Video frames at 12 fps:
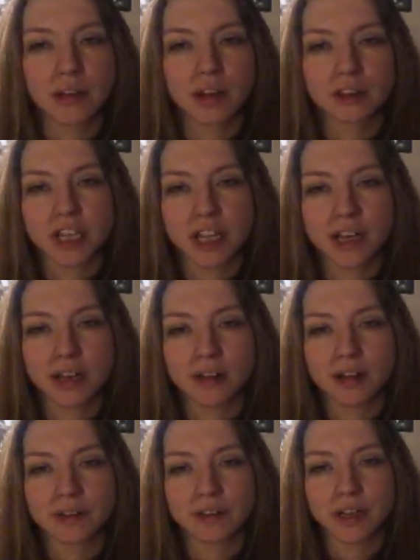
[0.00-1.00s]
I'll check it
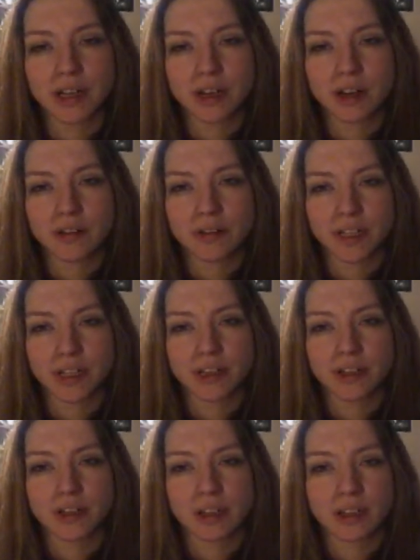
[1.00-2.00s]
out after I get off of
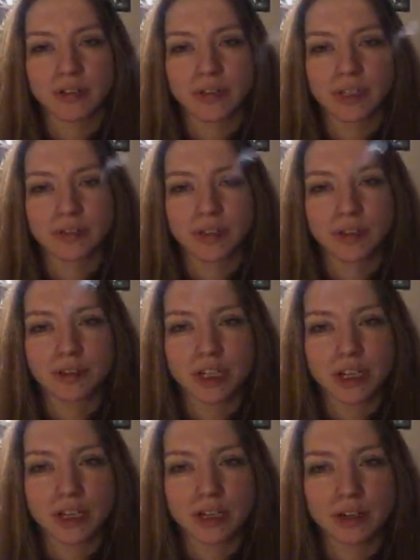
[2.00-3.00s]
here. I'll definitely have to go
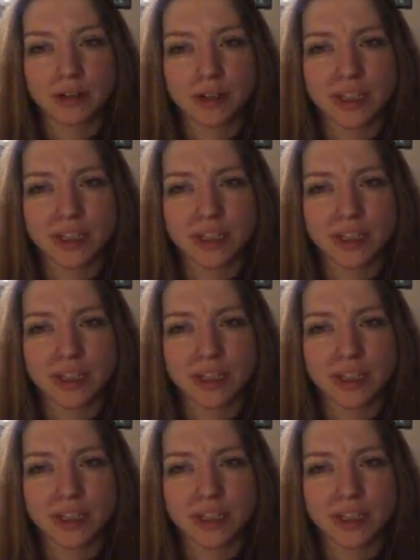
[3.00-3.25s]
check it out.